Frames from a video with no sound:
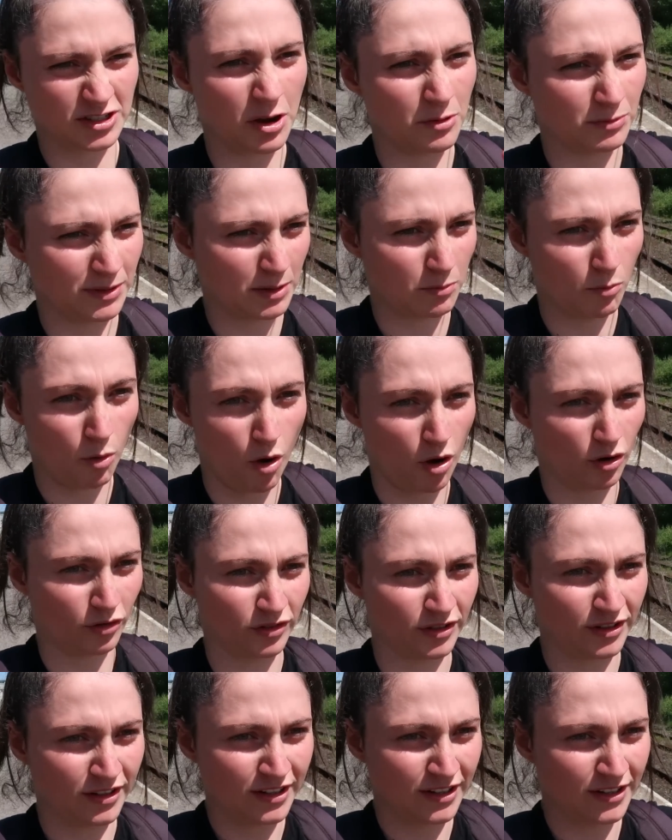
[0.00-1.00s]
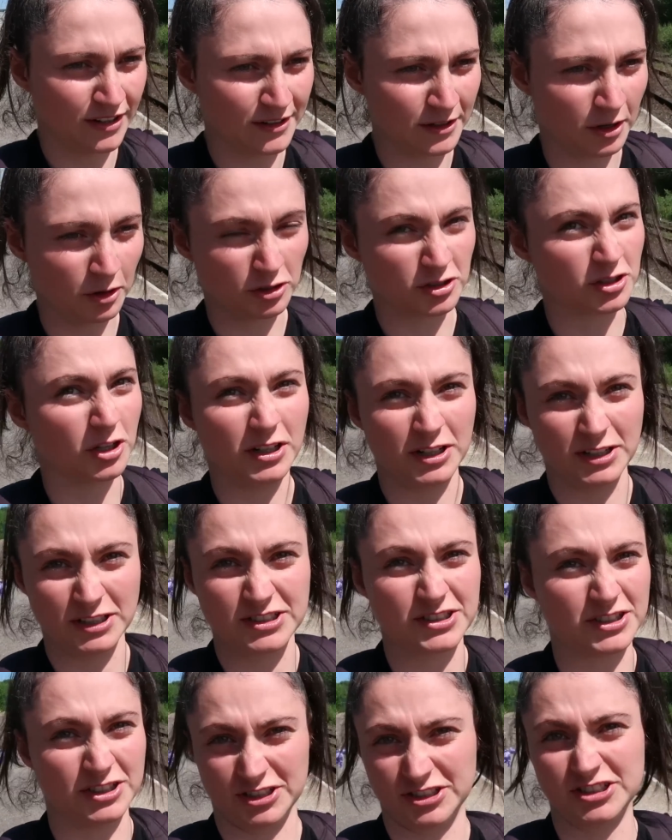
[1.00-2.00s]
only one. Oh,
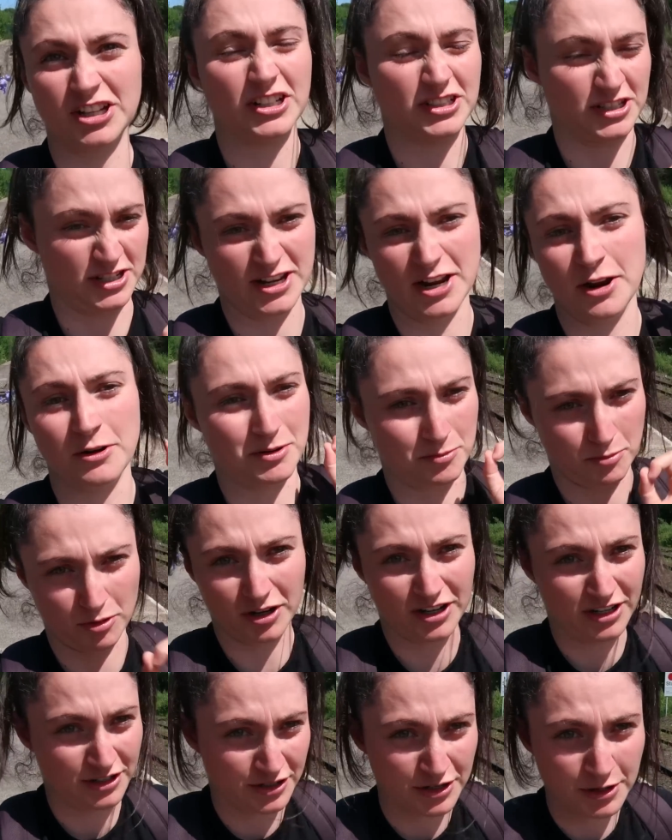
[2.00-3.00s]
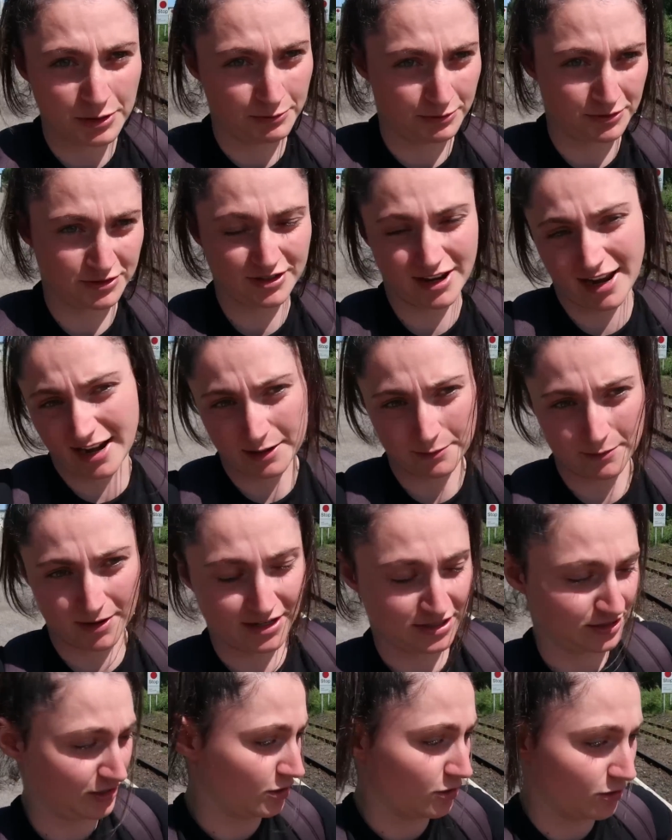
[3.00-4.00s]
there's certainly only one in use
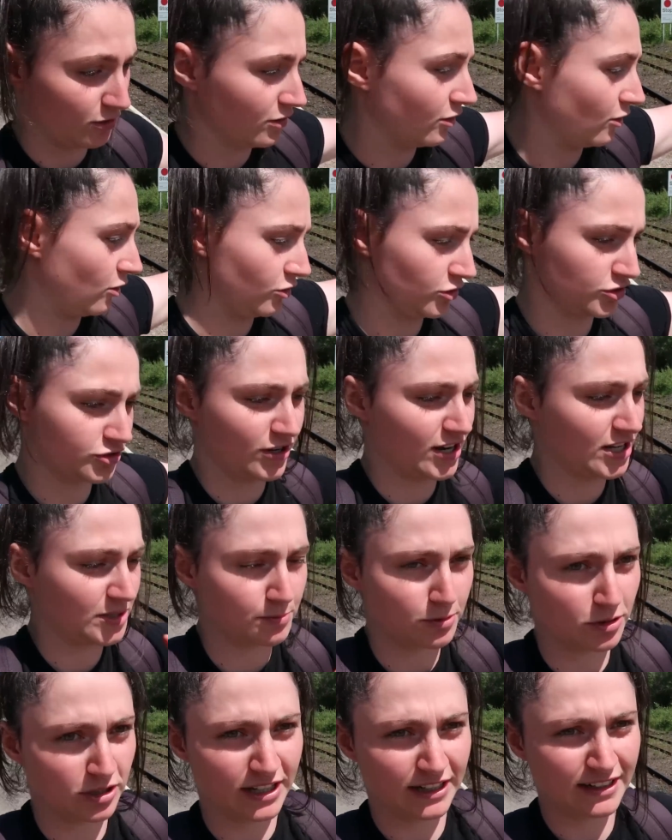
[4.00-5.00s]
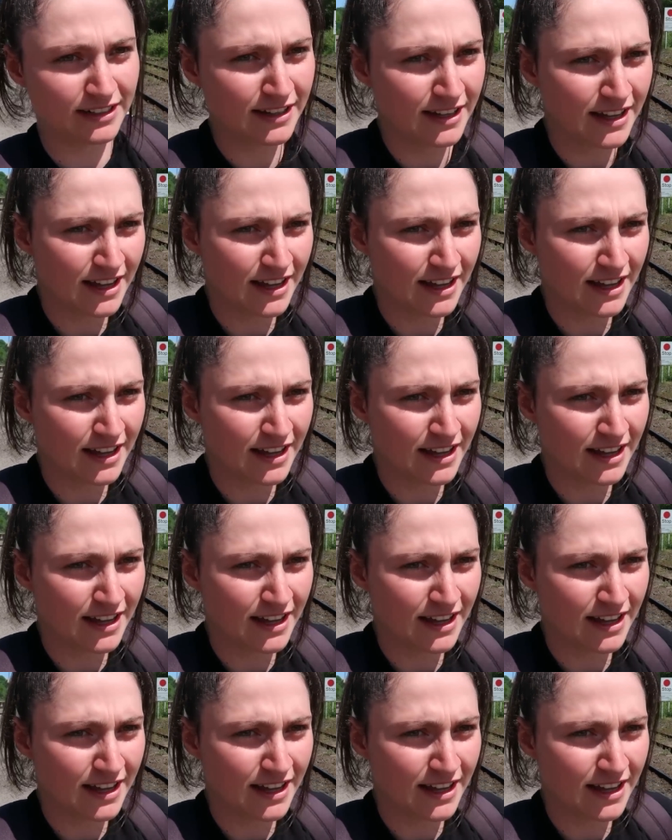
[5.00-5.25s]
anyway, so all the trains pulling.